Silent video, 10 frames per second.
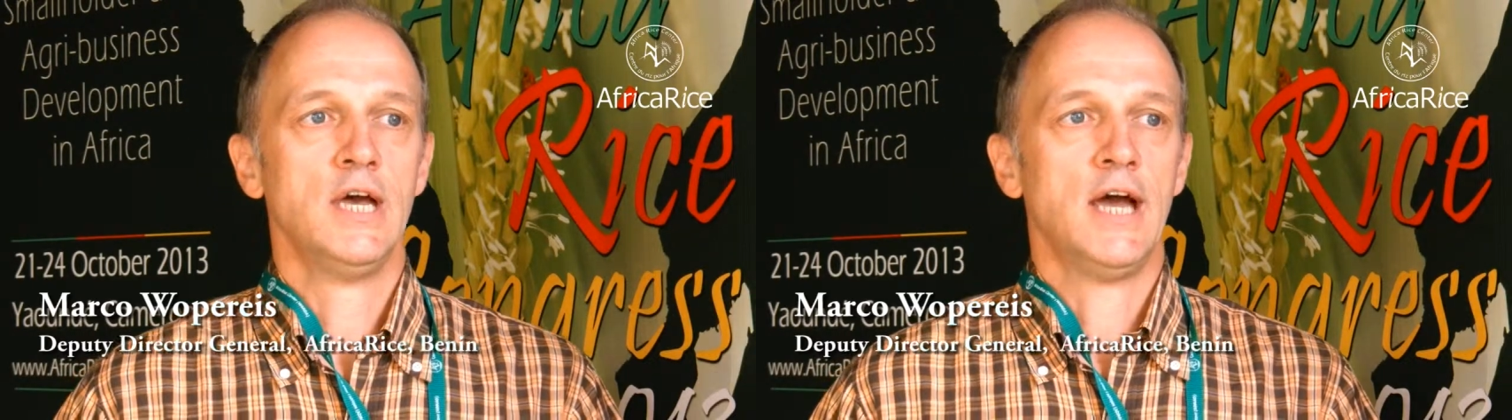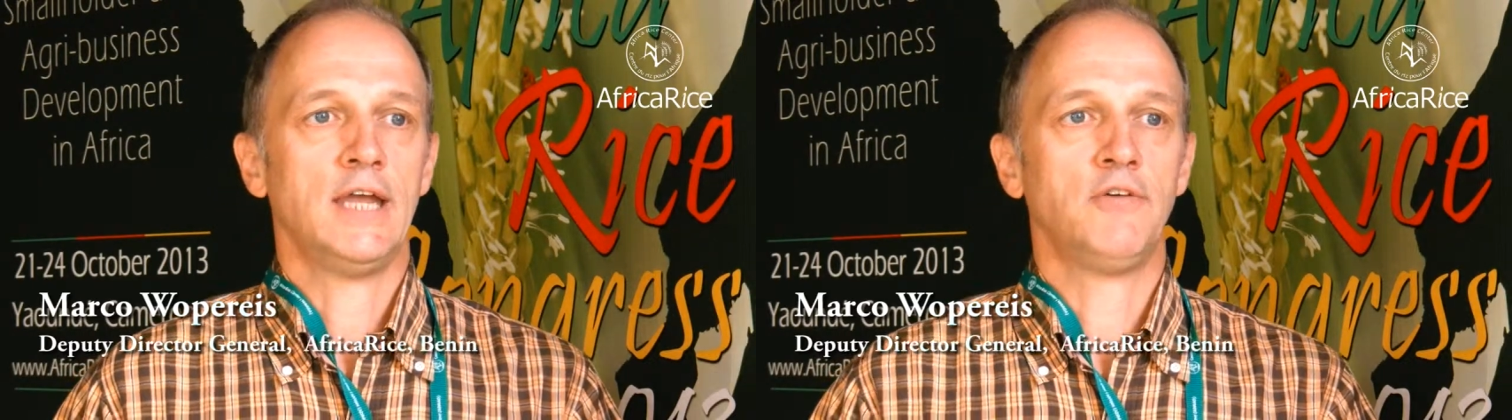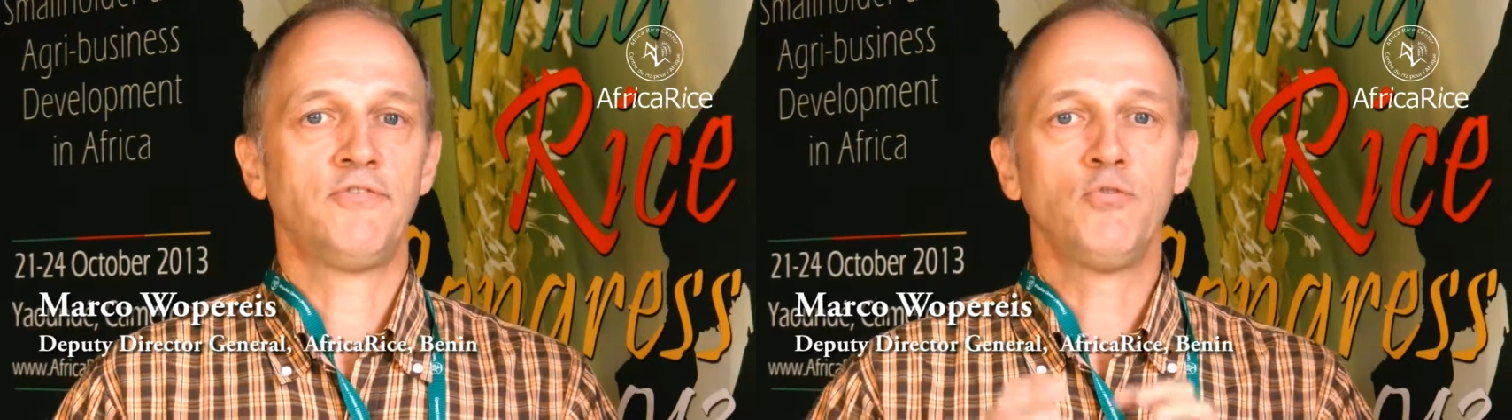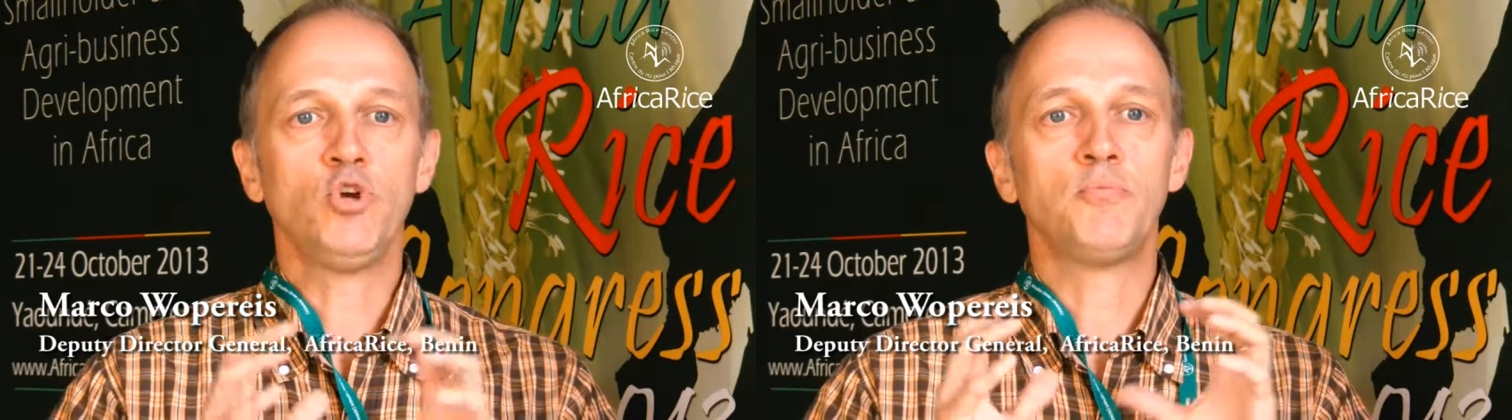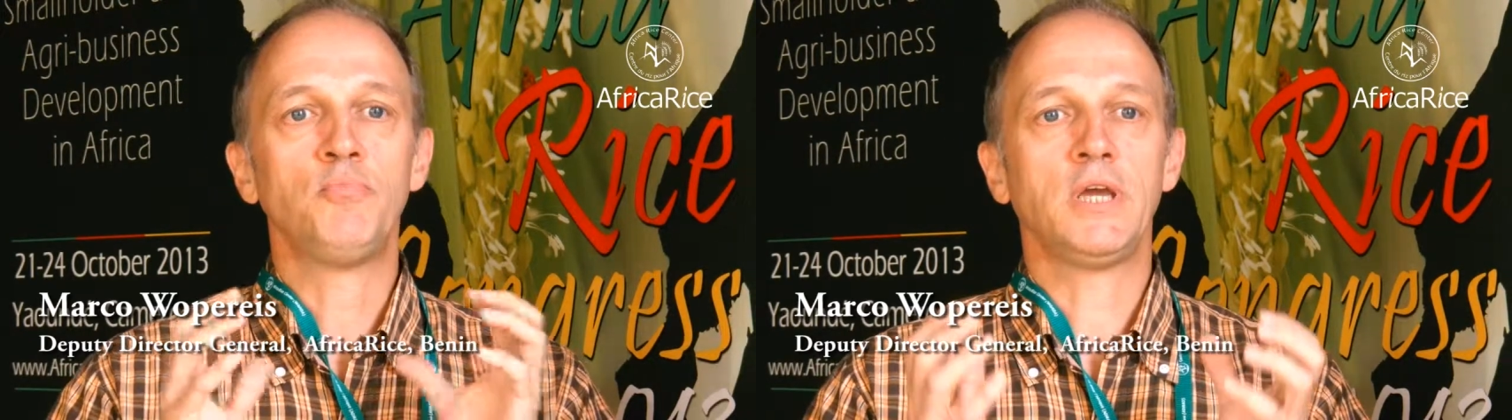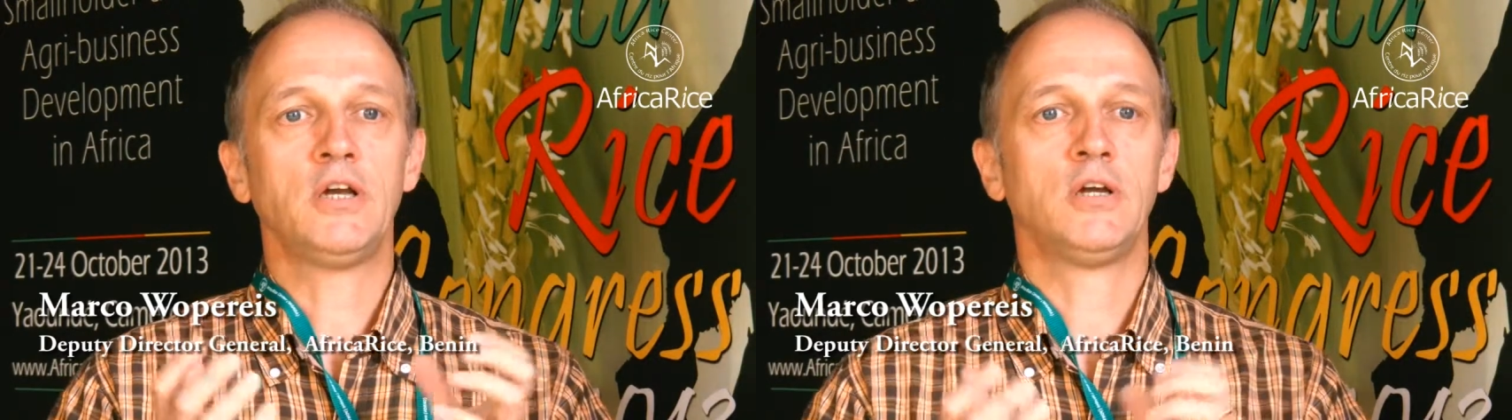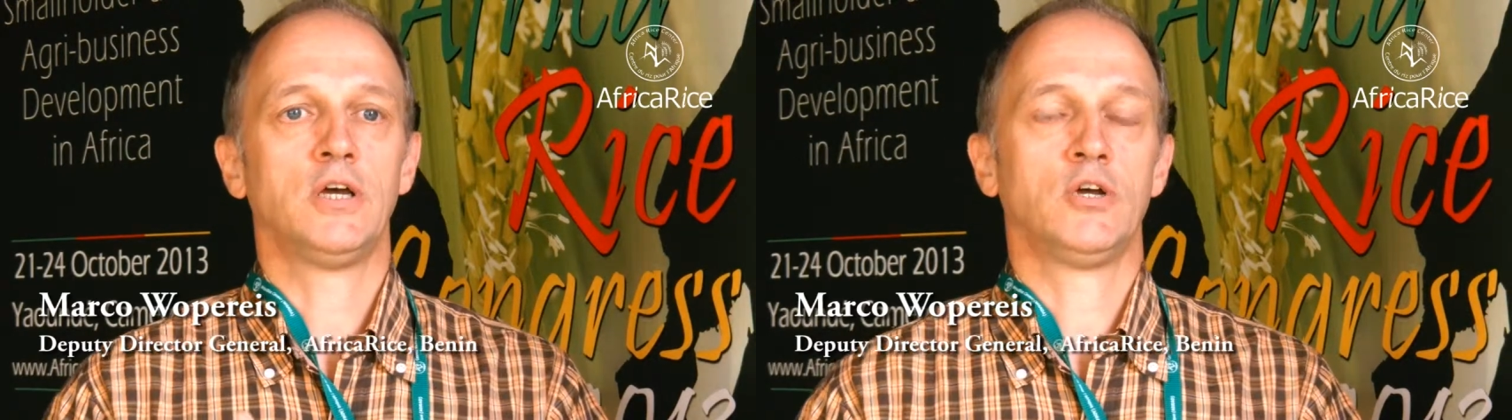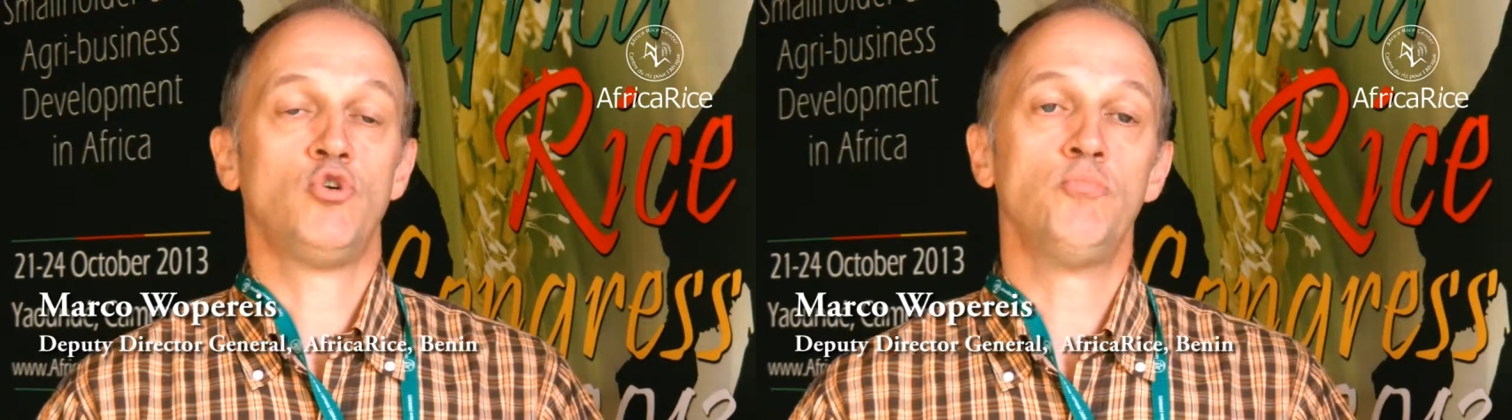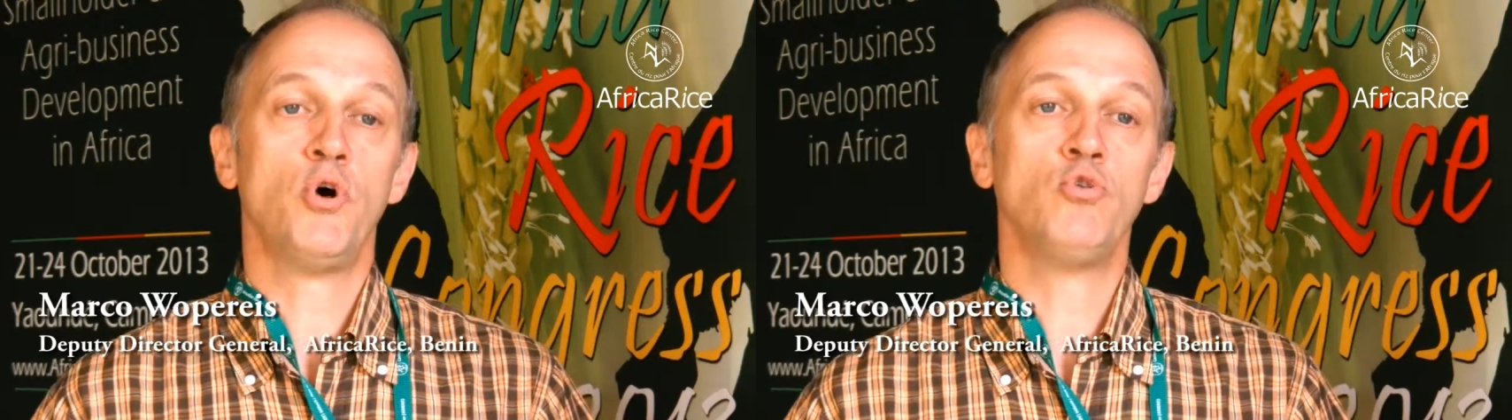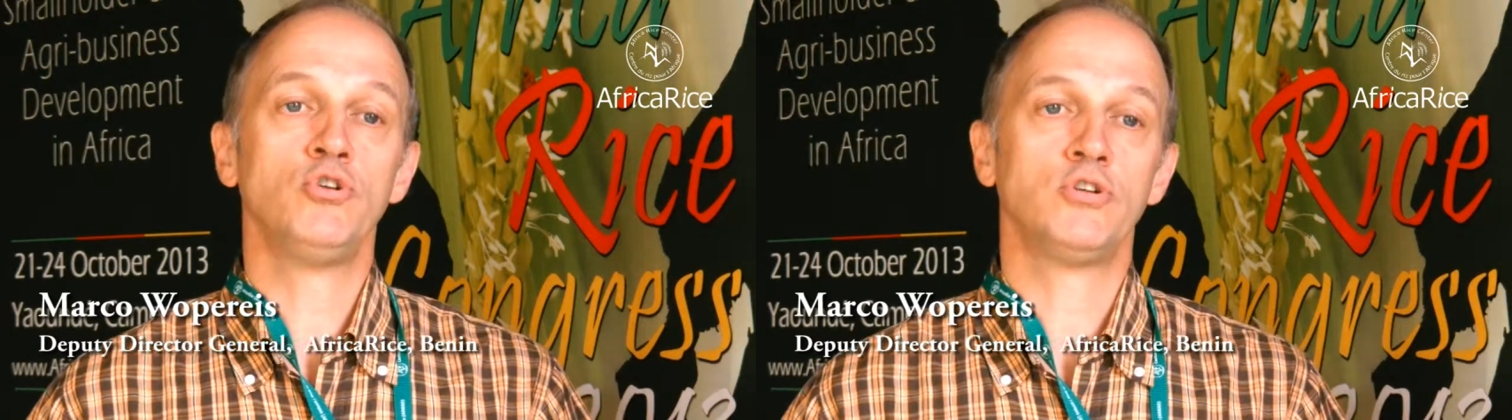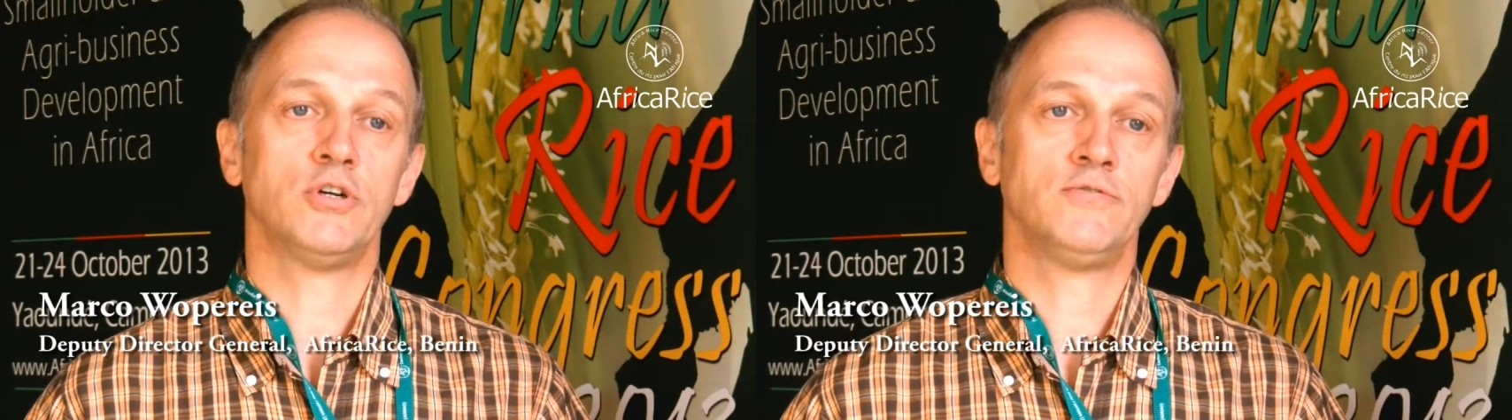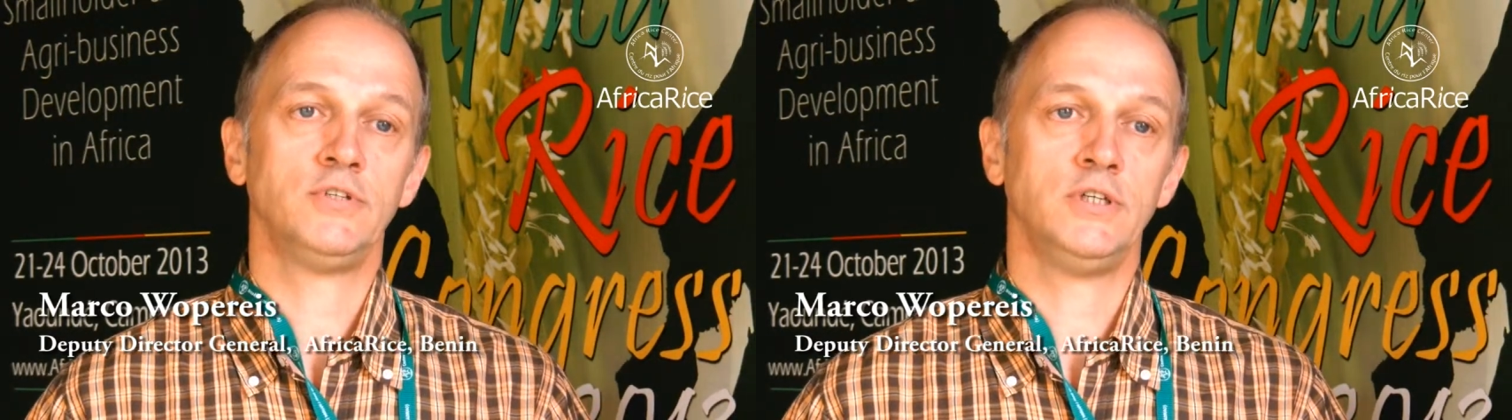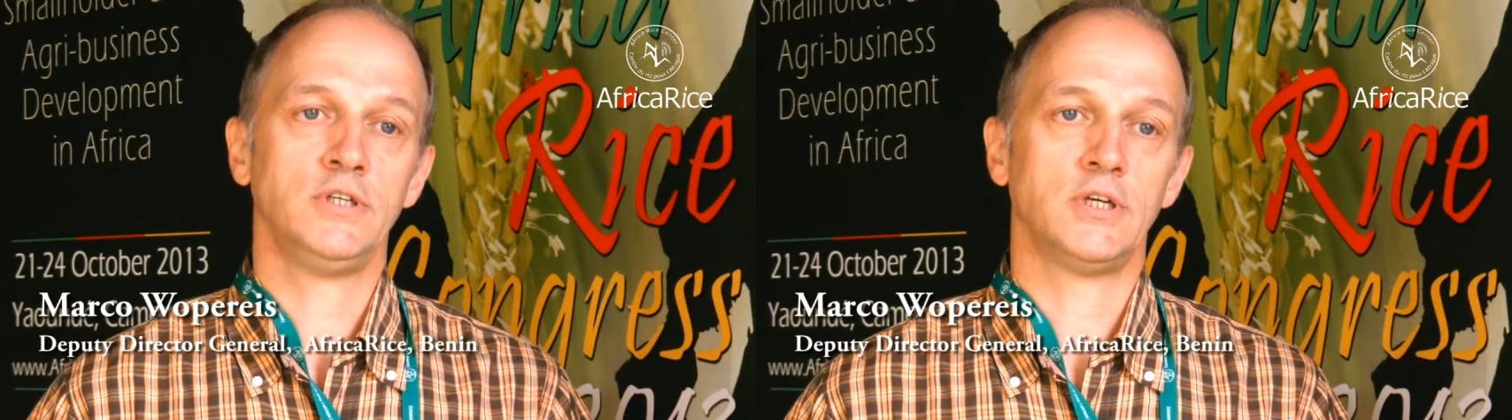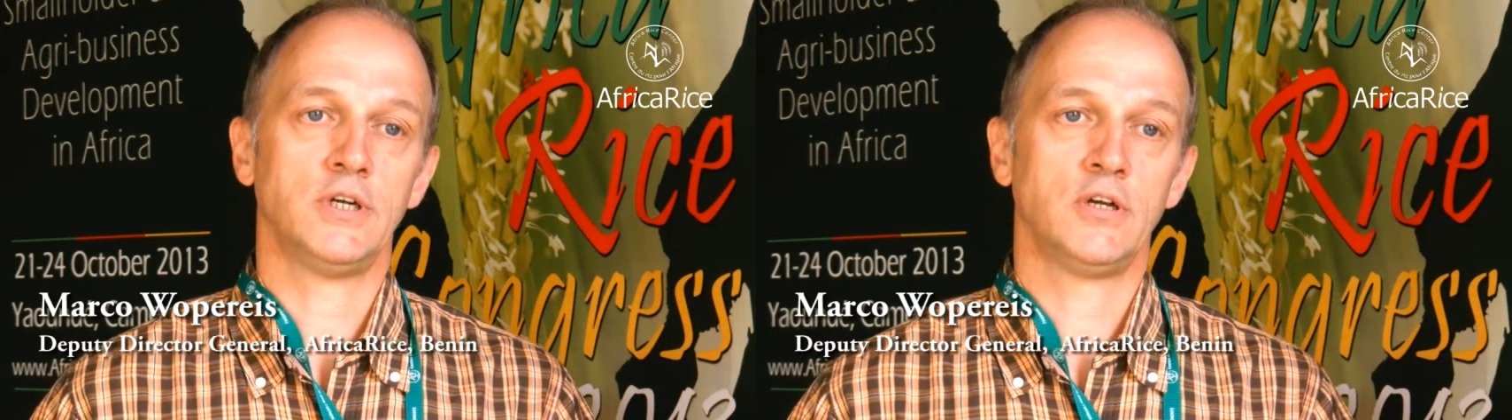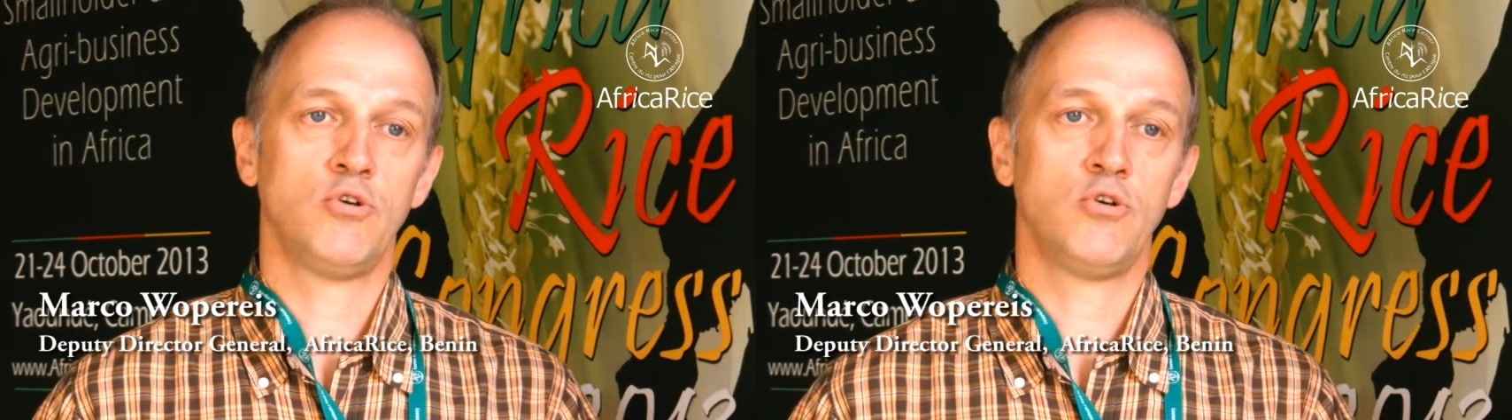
And the third big component of the